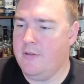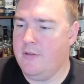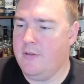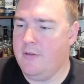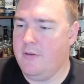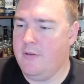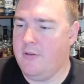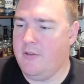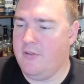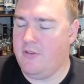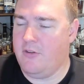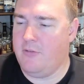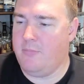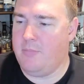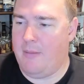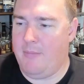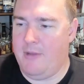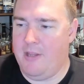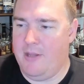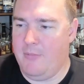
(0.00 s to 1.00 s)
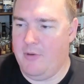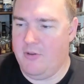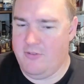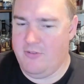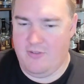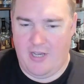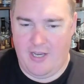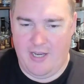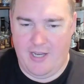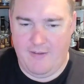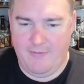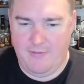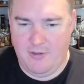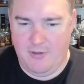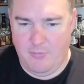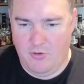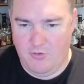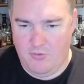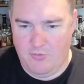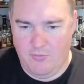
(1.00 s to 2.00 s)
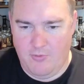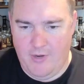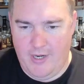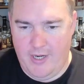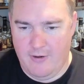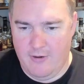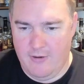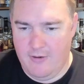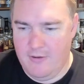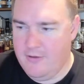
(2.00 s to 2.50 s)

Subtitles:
this is probably the most sought after, most rare